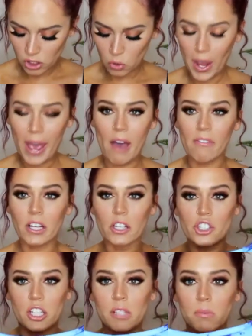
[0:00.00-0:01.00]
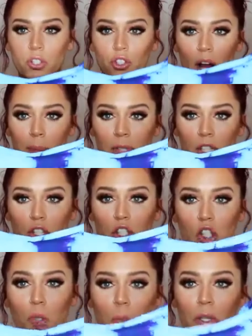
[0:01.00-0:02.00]
So having adjustable straps is
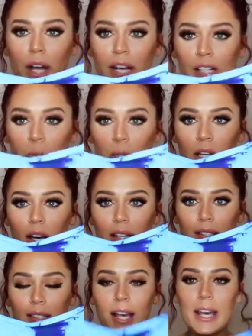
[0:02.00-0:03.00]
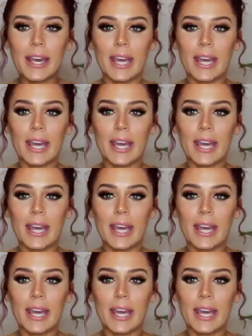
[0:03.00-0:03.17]
super nice because